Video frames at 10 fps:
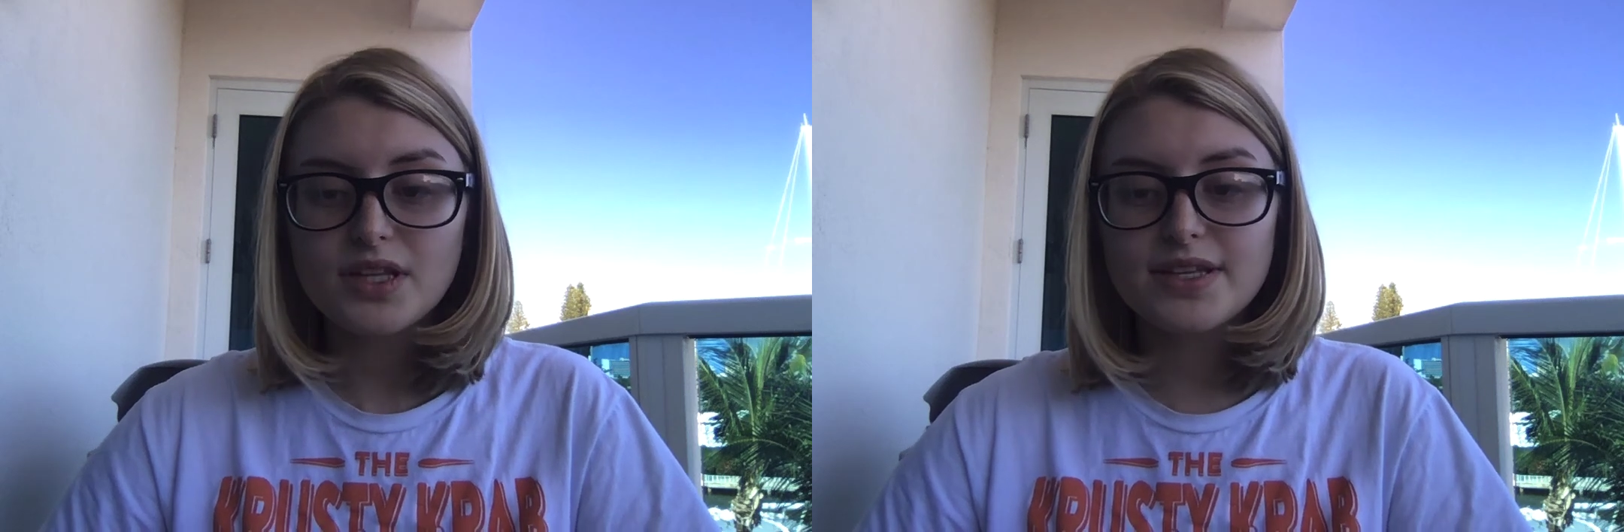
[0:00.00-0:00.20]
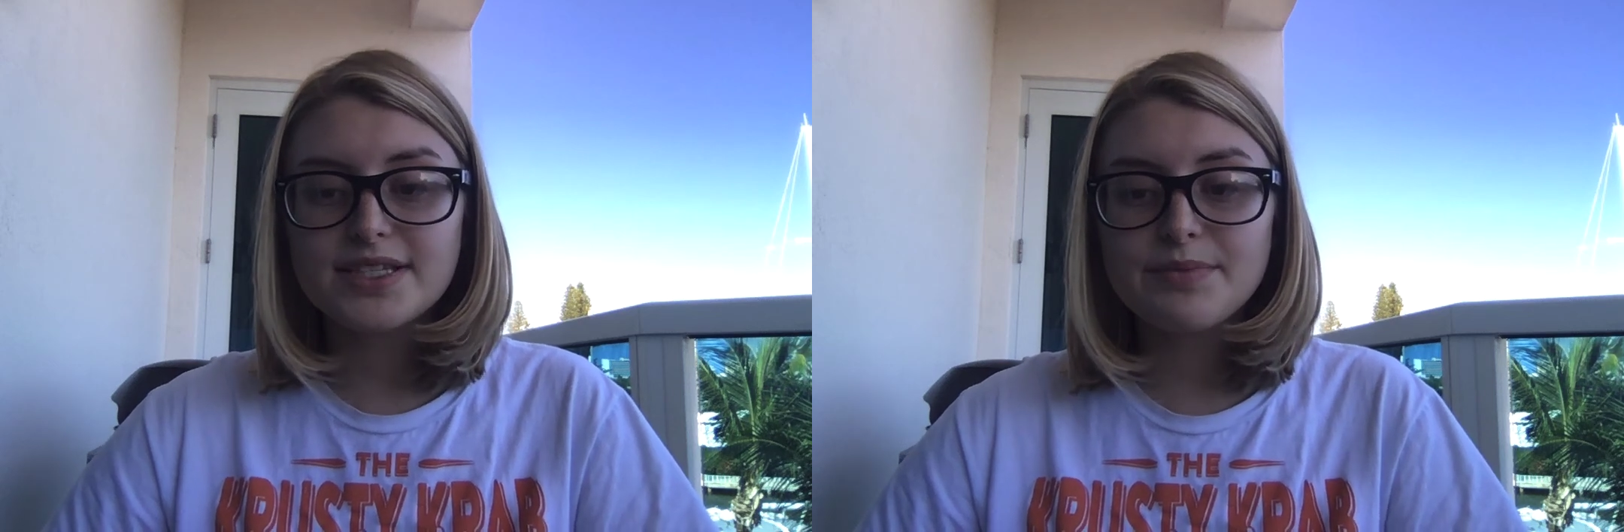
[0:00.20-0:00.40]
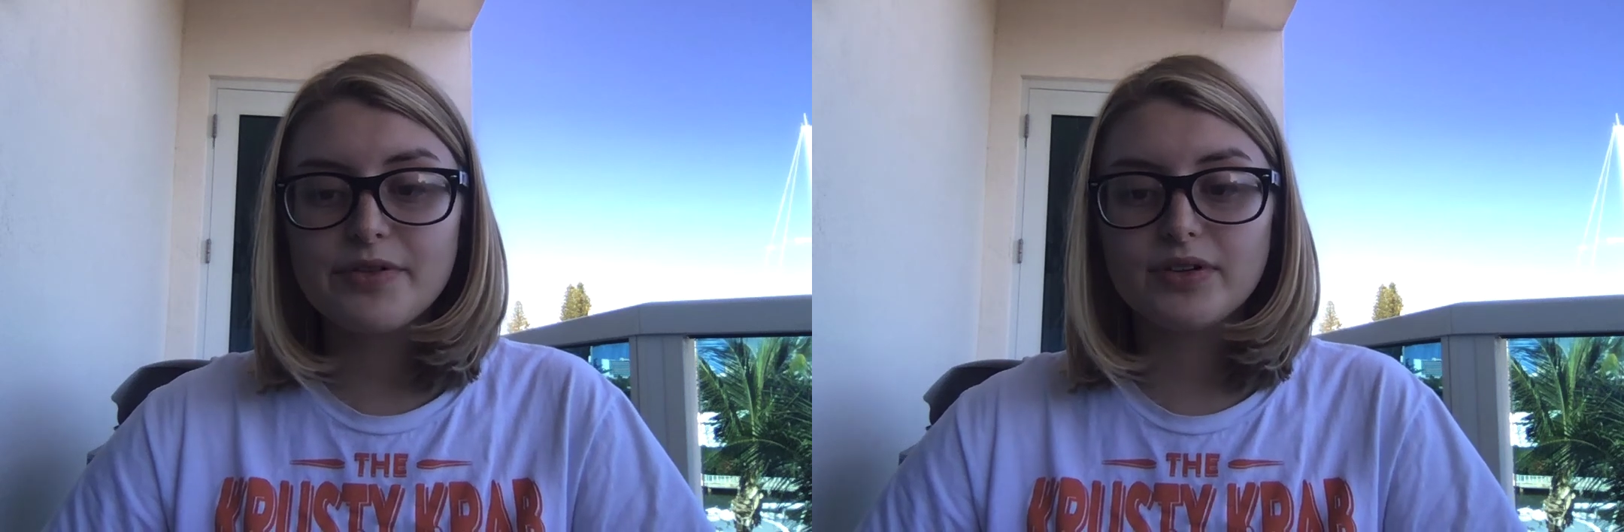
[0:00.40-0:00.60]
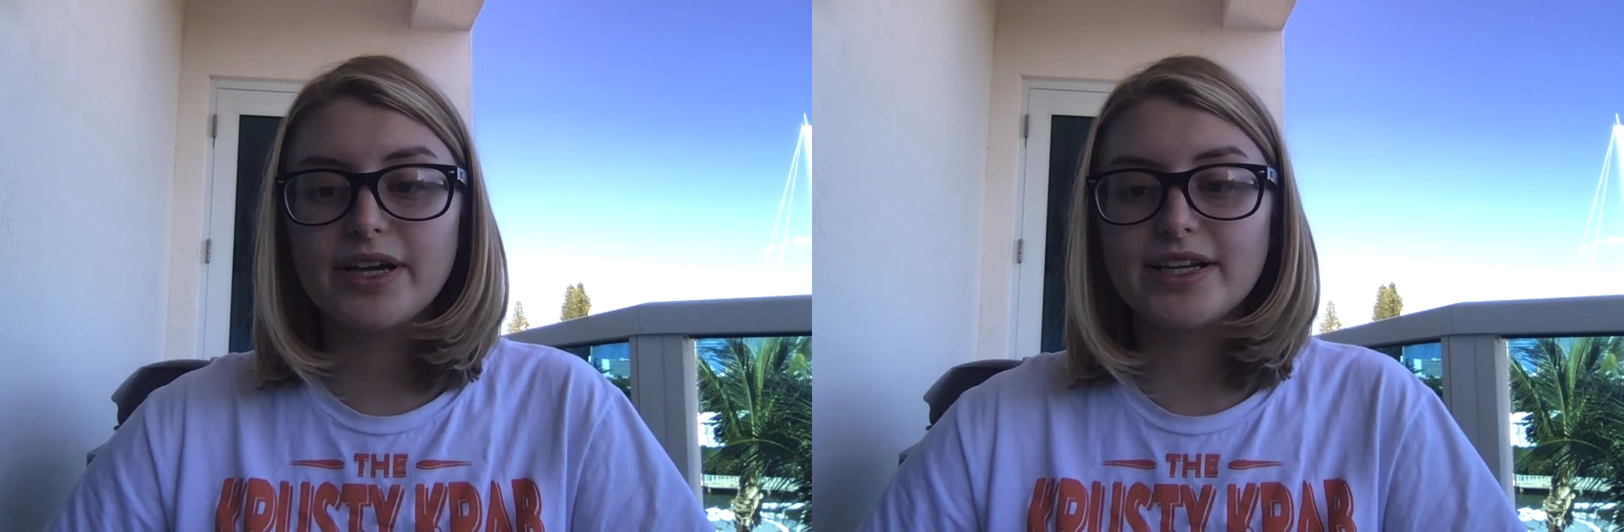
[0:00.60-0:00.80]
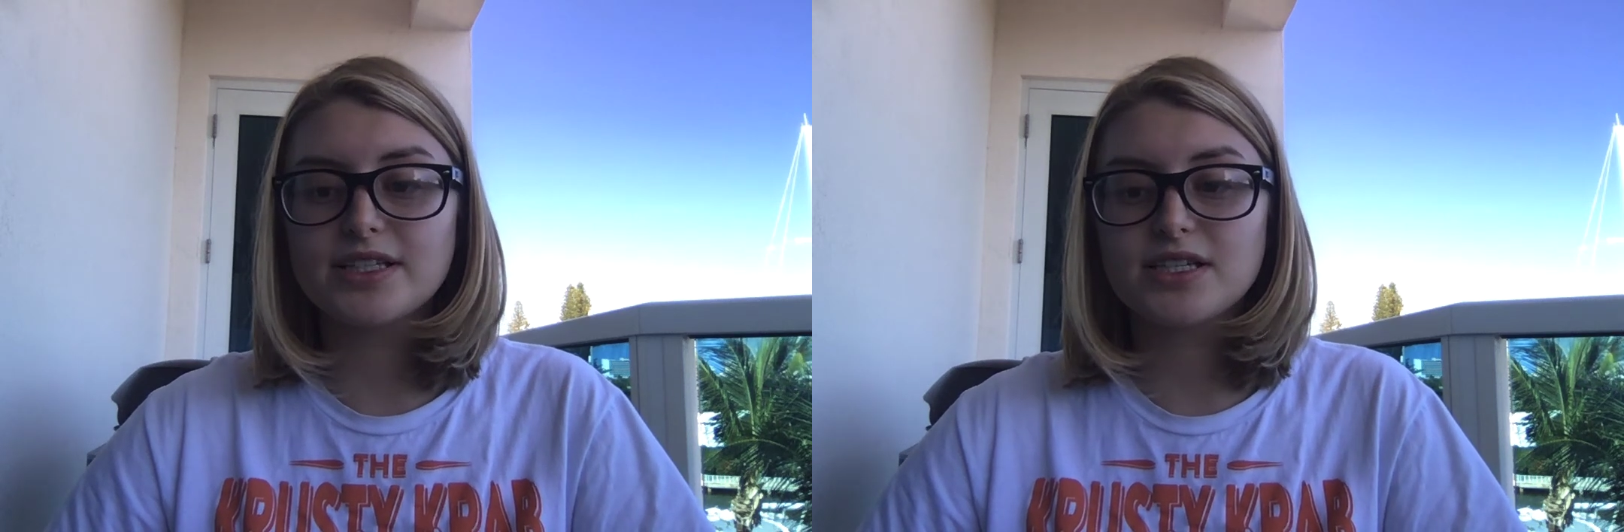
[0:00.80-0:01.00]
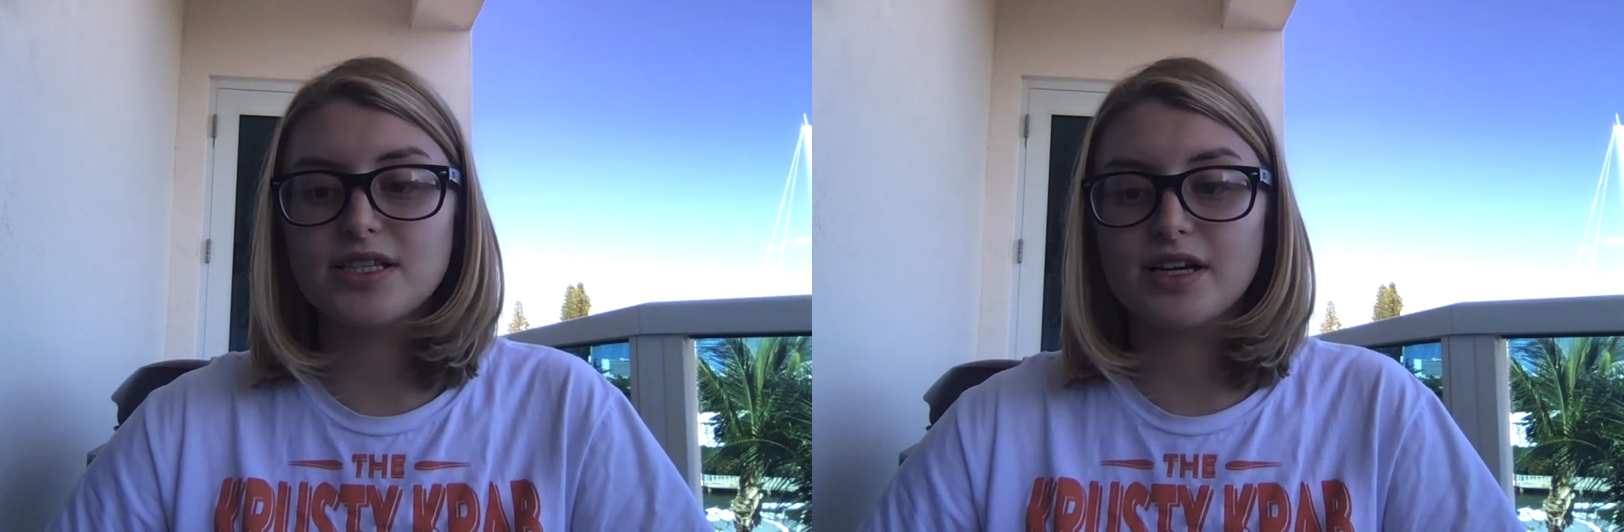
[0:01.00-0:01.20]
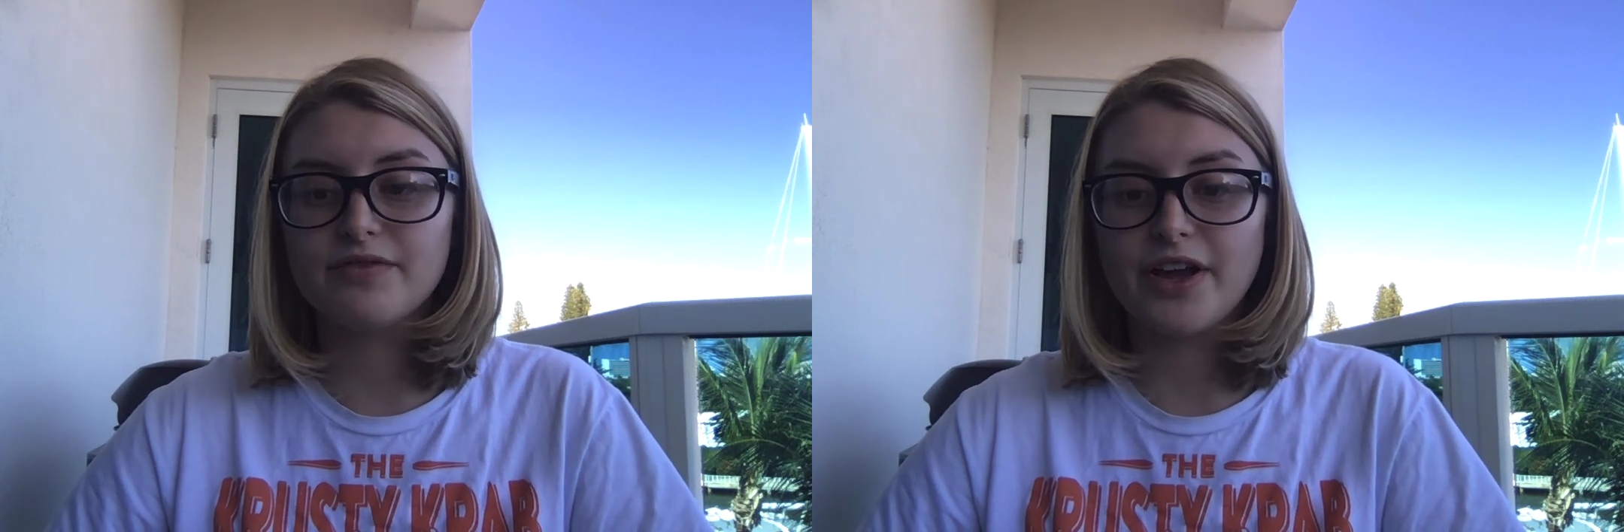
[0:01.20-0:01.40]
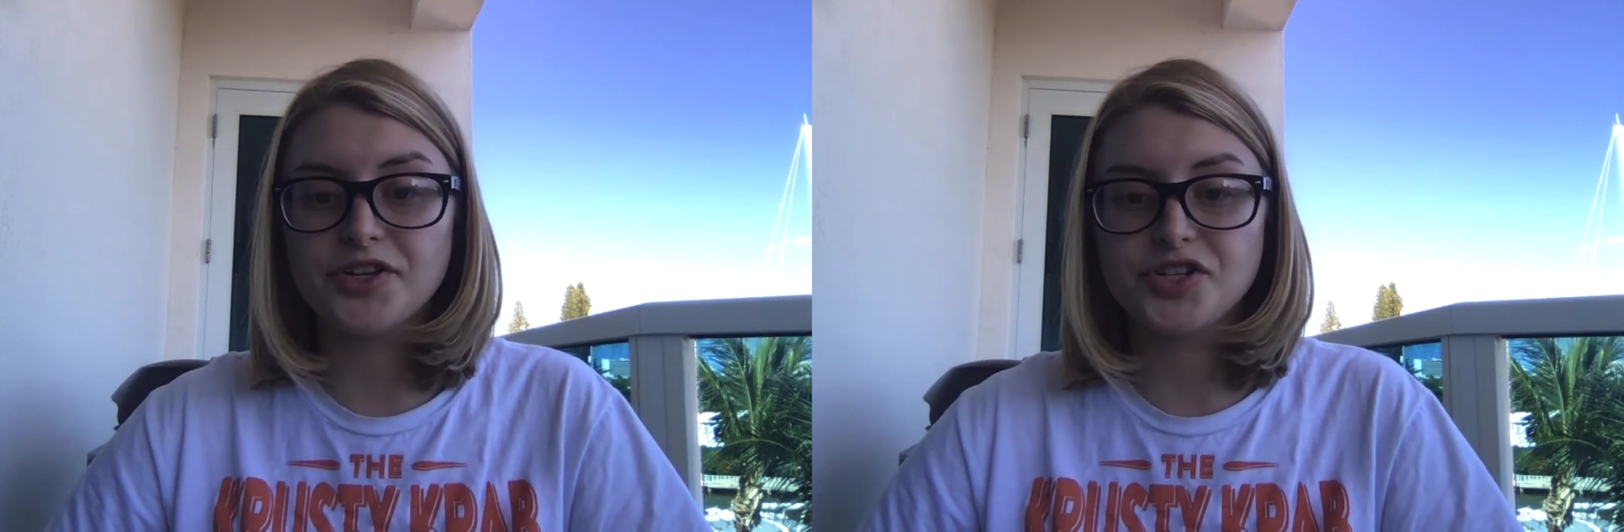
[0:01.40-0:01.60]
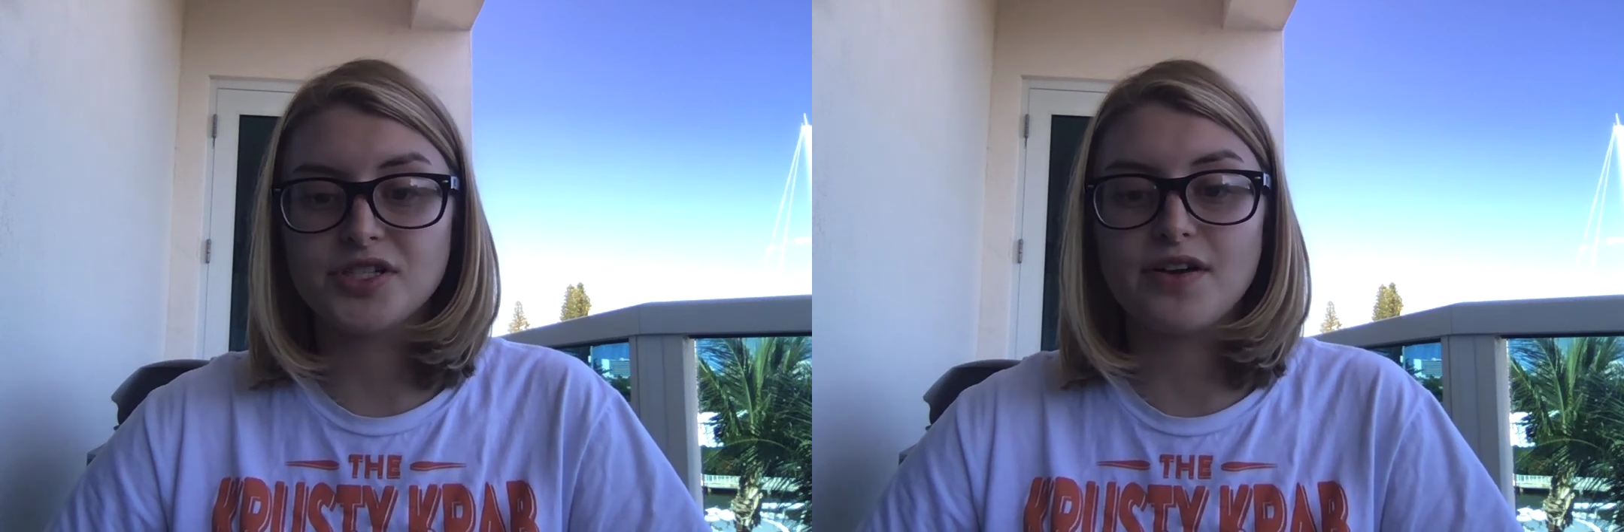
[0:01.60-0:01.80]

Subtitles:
This can be related to the conventions